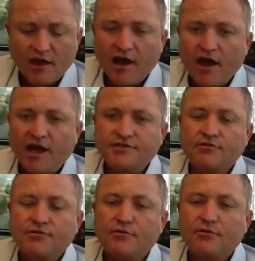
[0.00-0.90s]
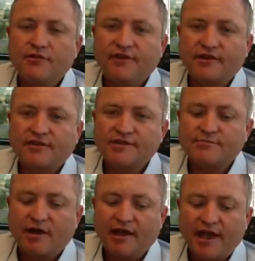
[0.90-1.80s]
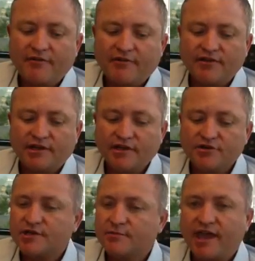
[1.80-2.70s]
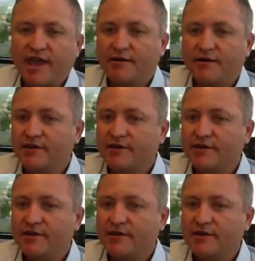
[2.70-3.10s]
I don't know what effect this might have on the Leadership Academy.